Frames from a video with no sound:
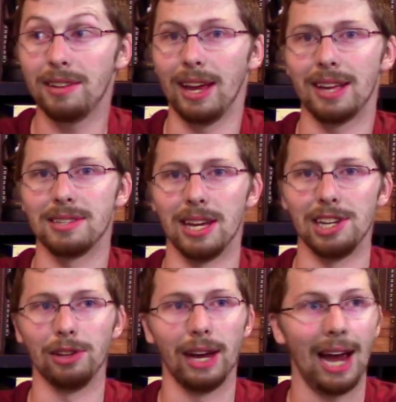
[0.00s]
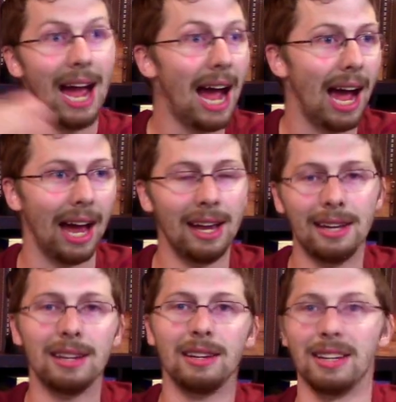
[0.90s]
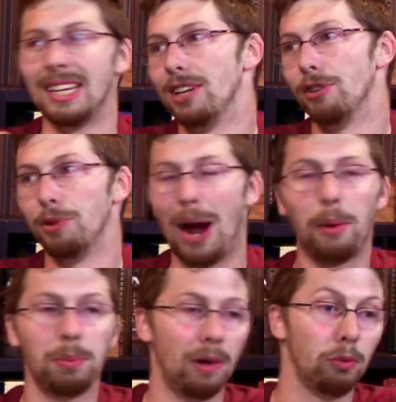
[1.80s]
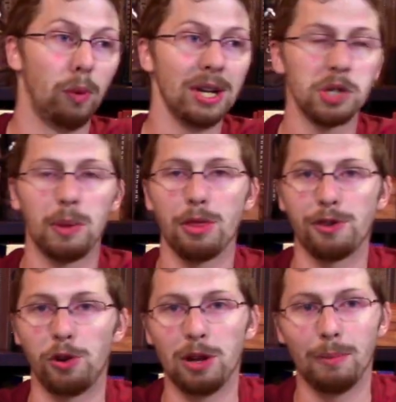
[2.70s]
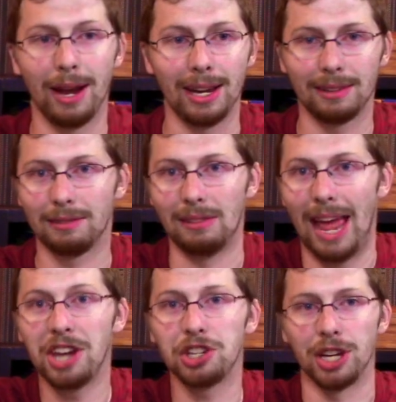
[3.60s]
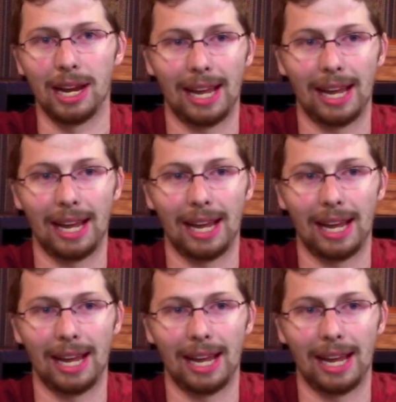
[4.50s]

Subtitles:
takes it, and you're like, now a wrench has been thrown in my engine.